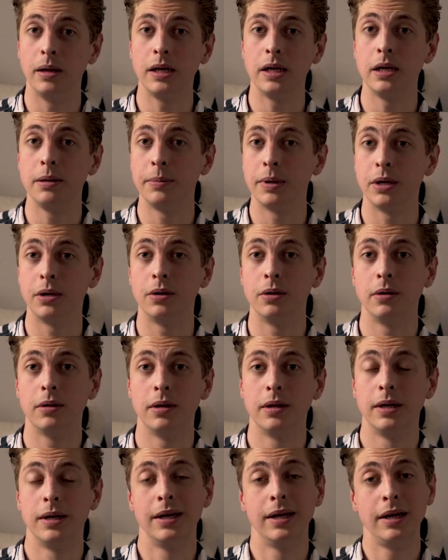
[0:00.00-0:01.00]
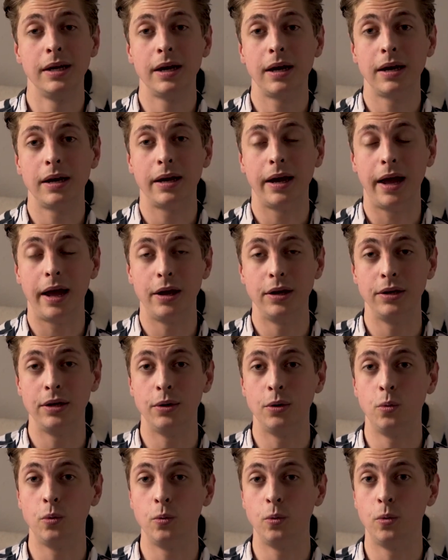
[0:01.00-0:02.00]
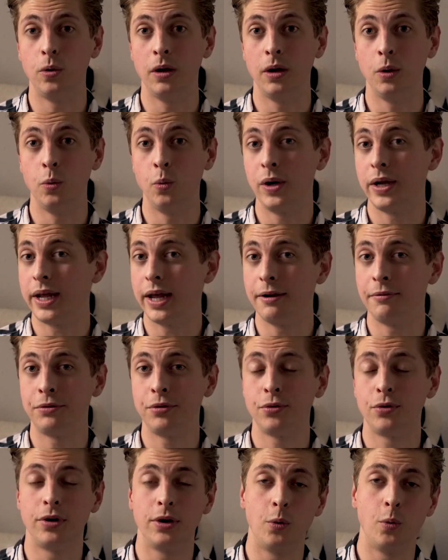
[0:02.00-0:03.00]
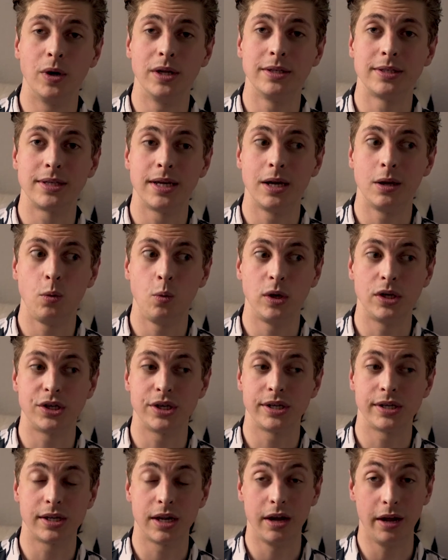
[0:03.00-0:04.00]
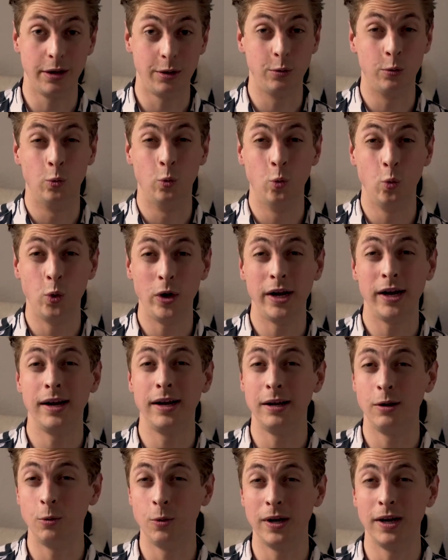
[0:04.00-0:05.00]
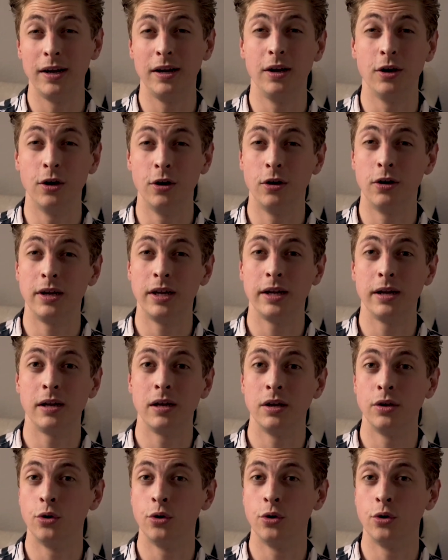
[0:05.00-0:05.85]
email the week after on a Wednesday, which is like really early.